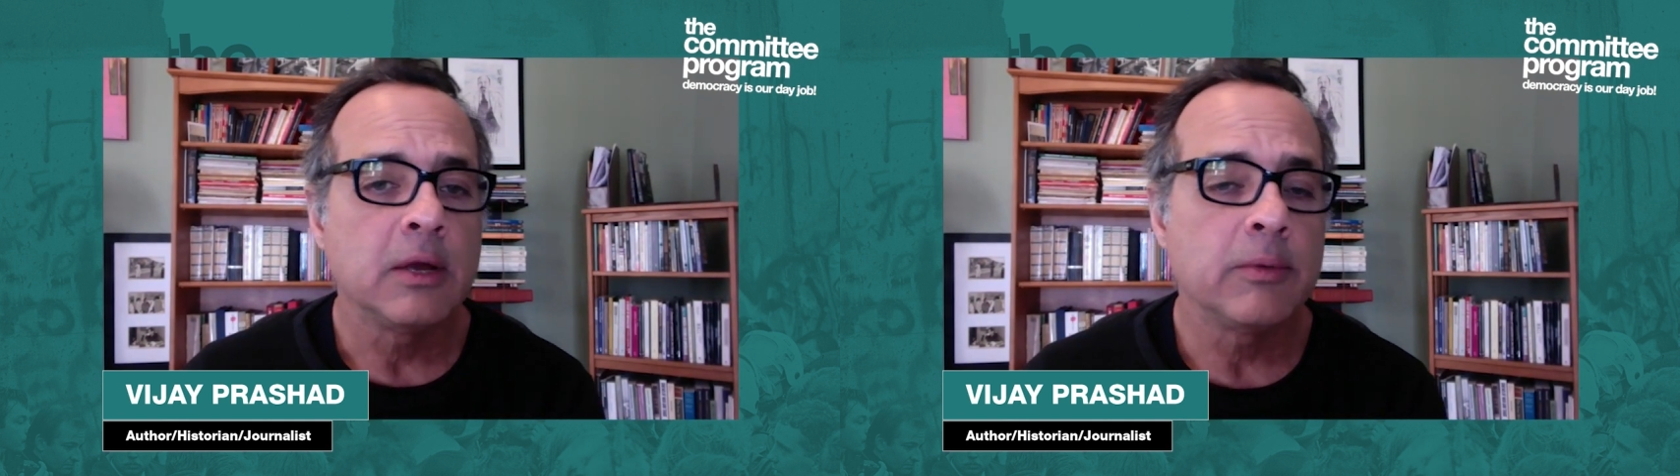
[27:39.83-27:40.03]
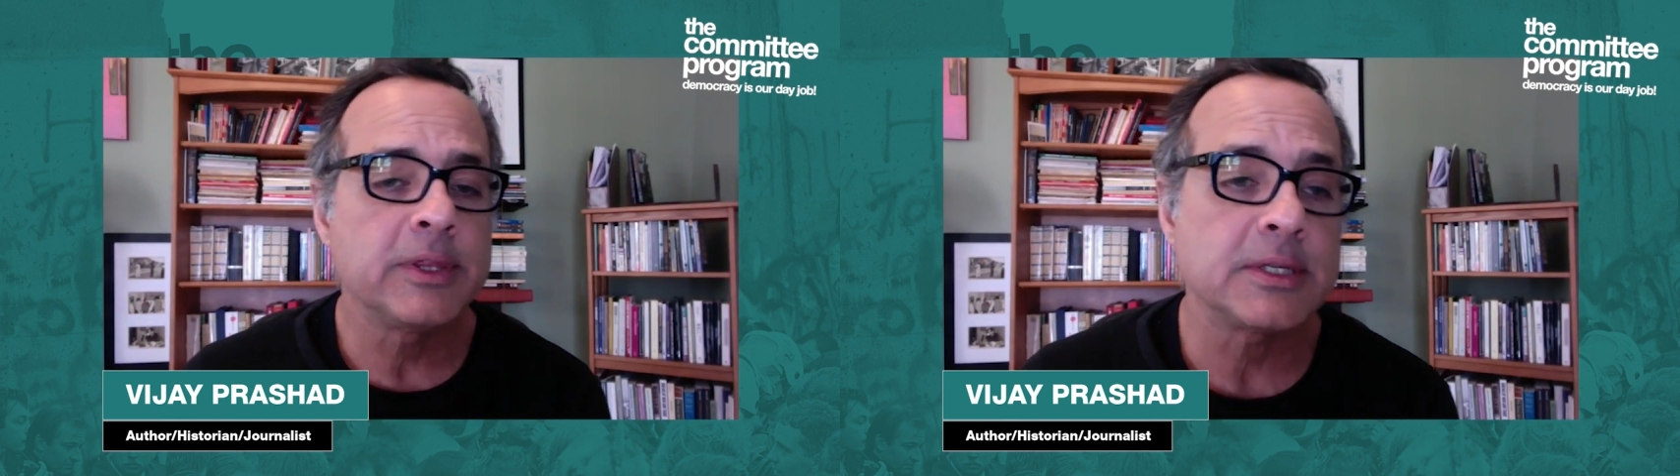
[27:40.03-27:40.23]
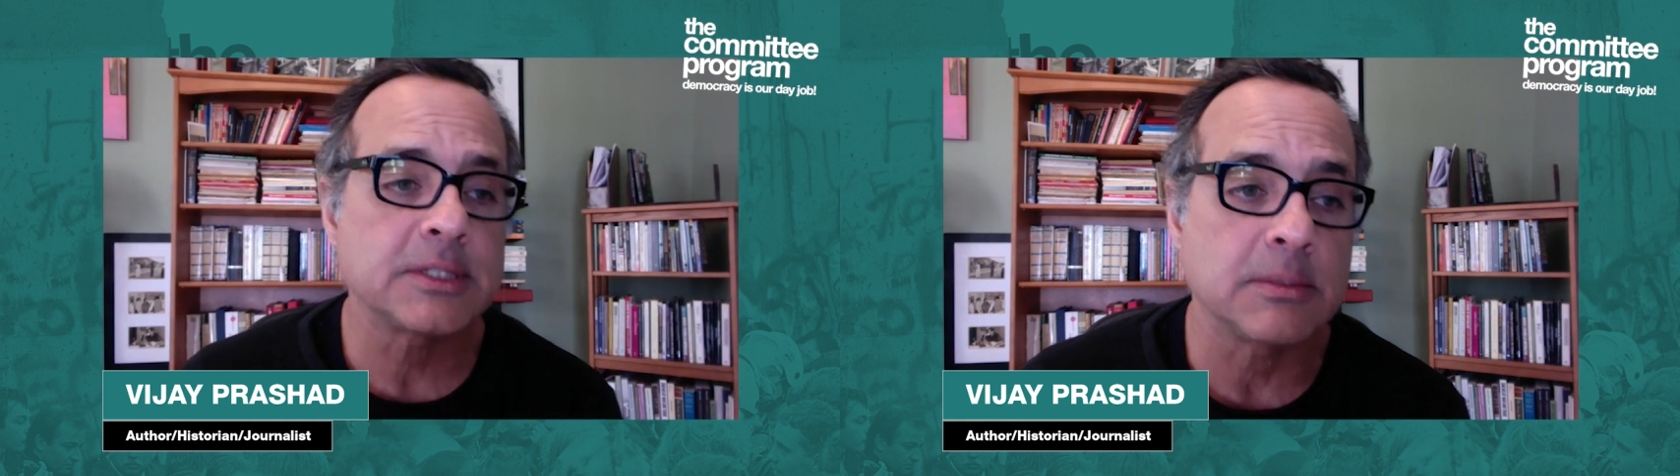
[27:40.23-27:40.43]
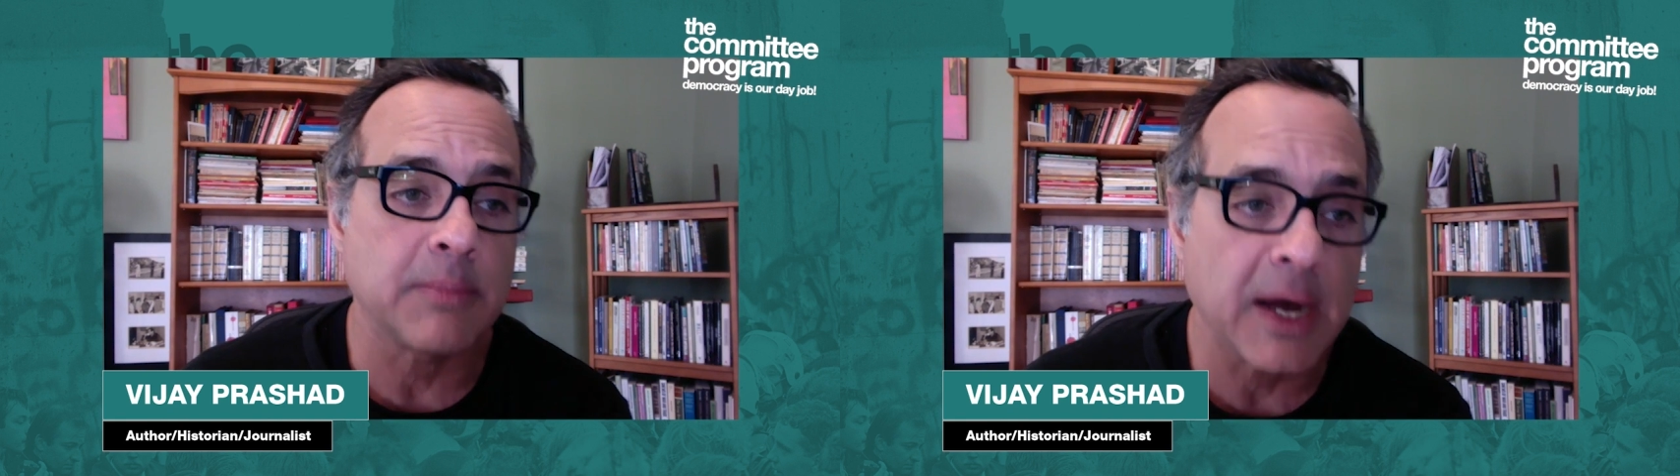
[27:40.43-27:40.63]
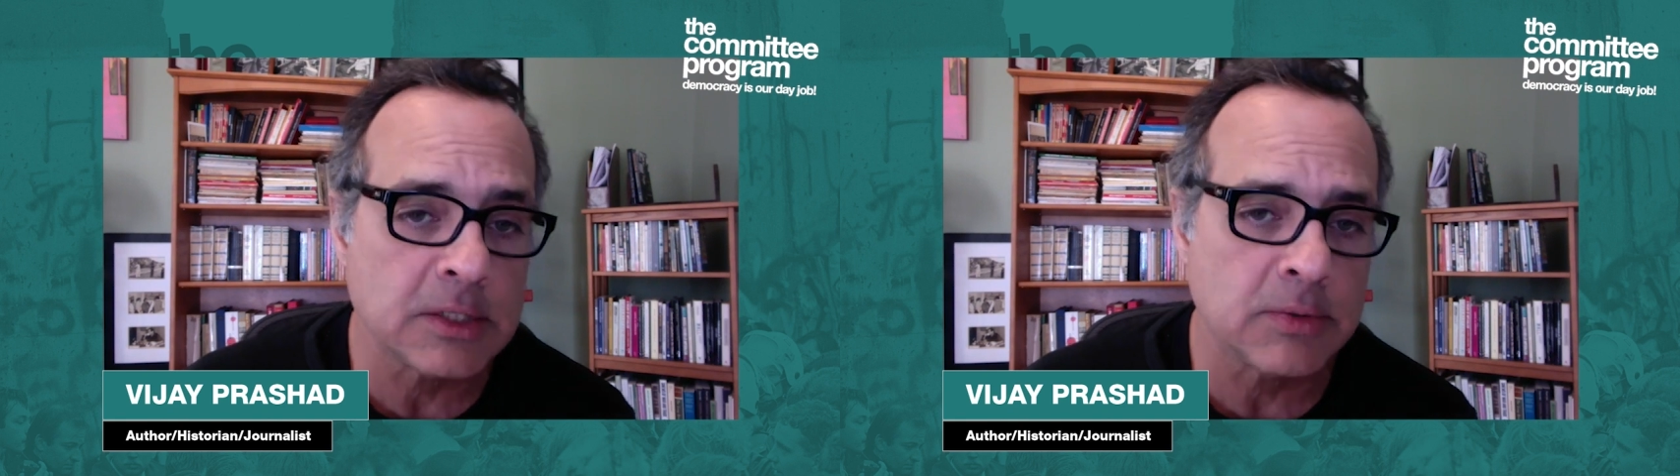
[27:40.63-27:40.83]
with the
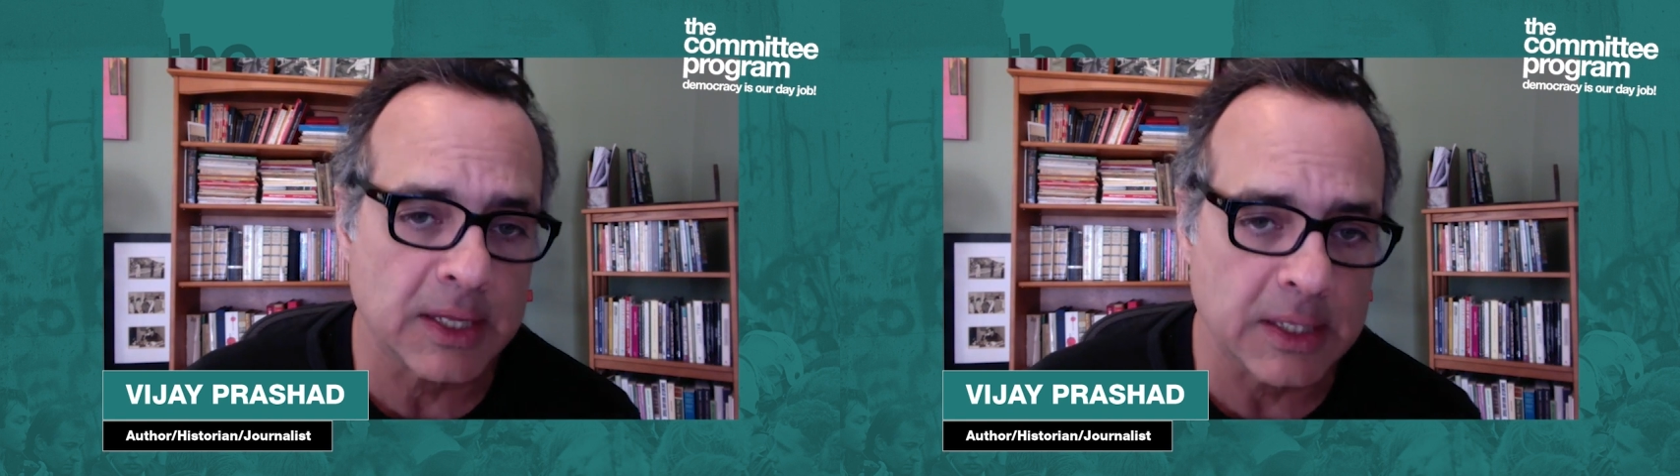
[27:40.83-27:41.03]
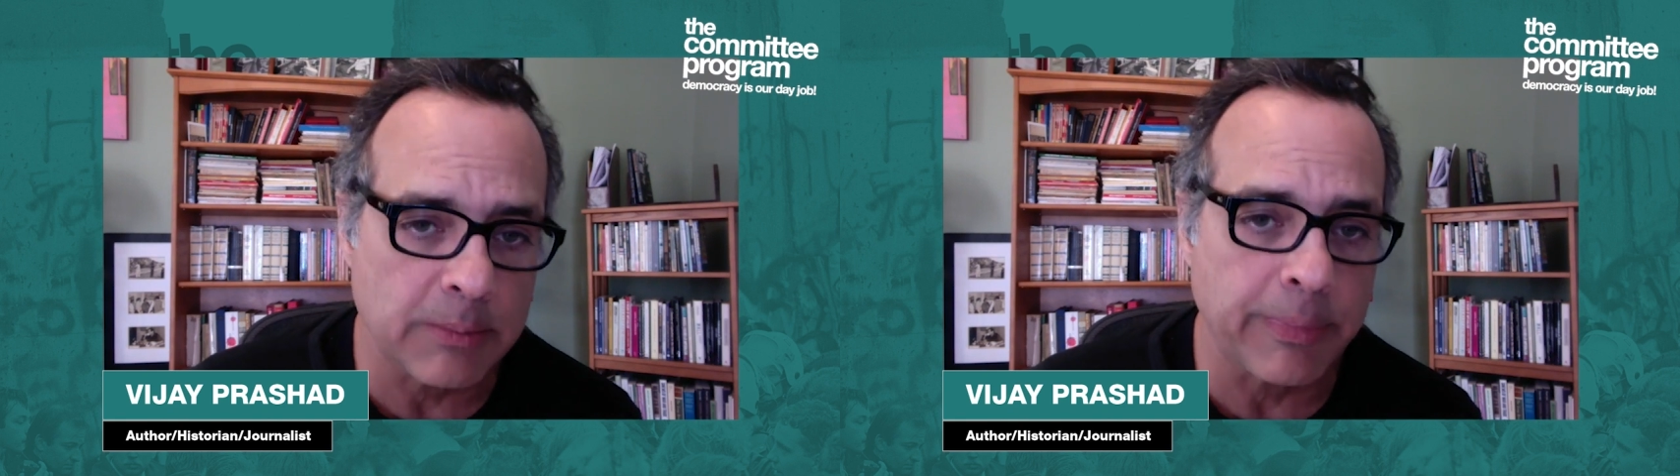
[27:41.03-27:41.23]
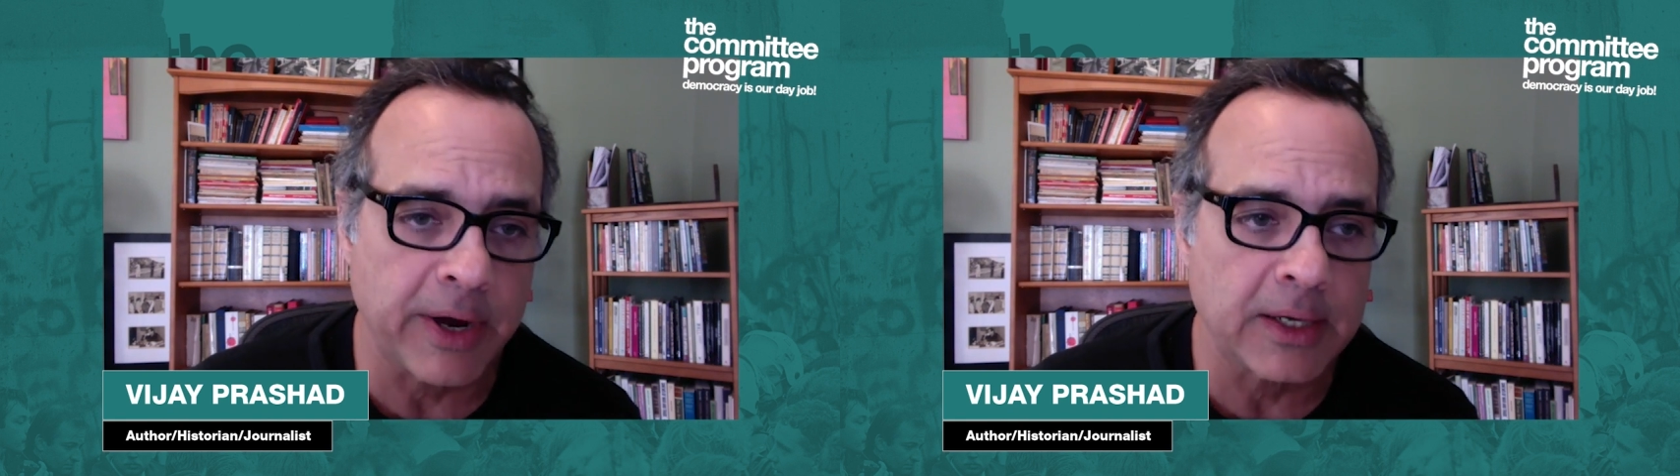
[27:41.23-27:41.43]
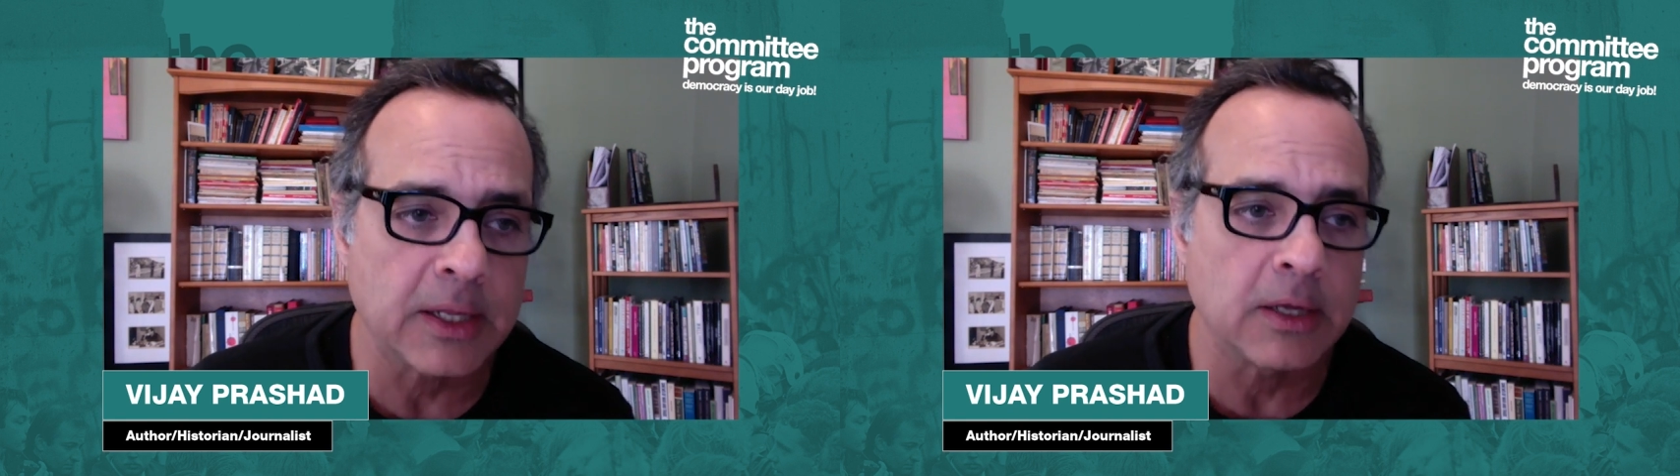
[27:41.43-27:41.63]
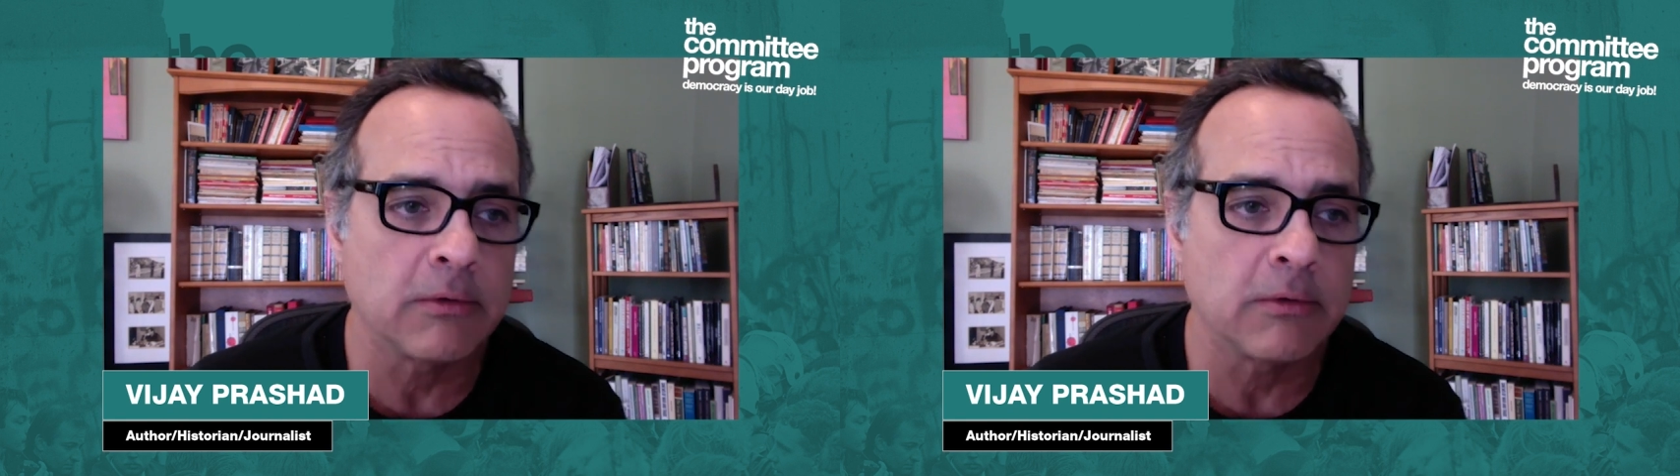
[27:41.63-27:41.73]
Samajwadi Party